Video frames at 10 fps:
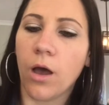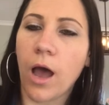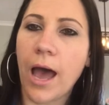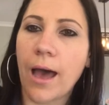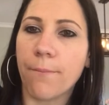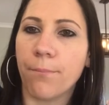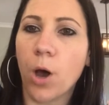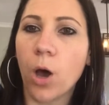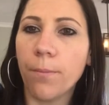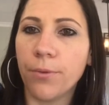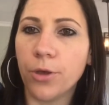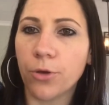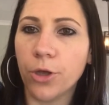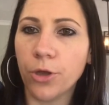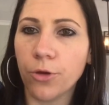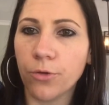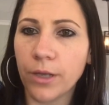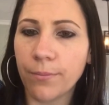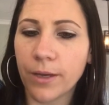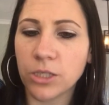pop your cuticle
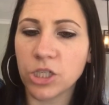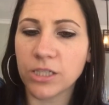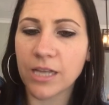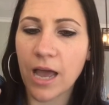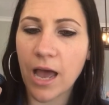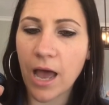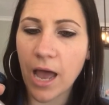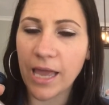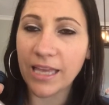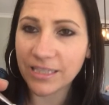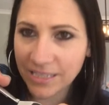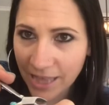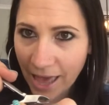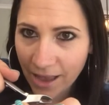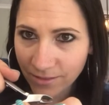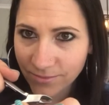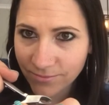nipper just into that